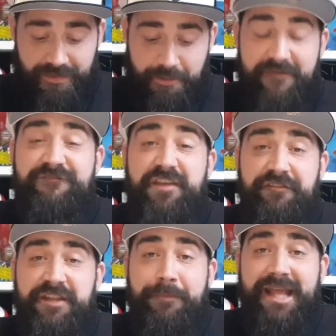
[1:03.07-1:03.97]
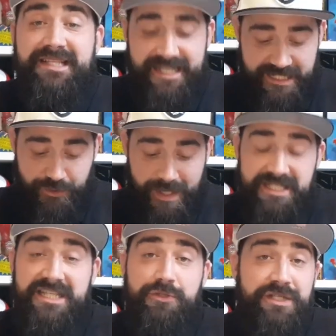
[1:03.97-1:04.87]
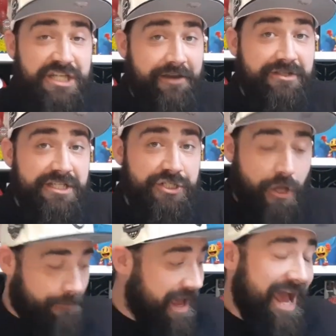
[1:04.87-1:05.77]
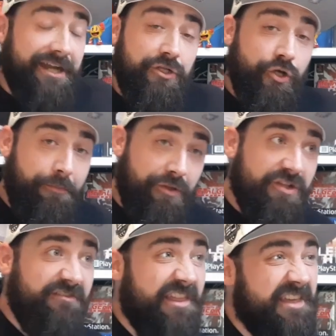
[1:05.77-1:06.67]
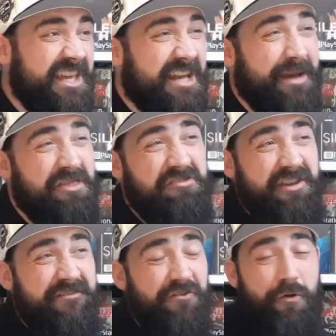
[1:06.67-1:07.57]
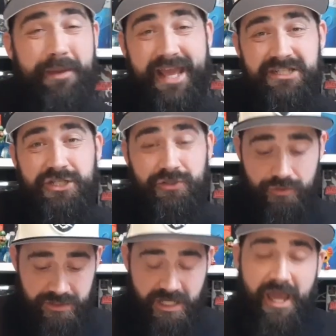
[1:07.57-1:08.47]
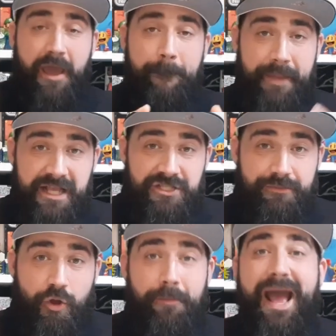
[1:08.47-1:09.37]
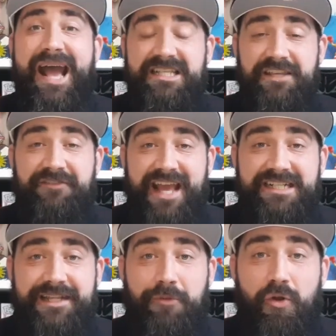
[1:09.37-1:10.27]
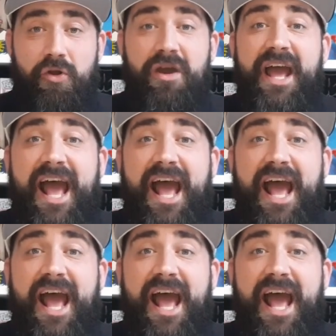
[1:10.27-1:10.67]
They were 50p each. Went into a charity shop, had a couple of, I think he had about 3 or 4 PS2s, picked some up, asked if they had any more.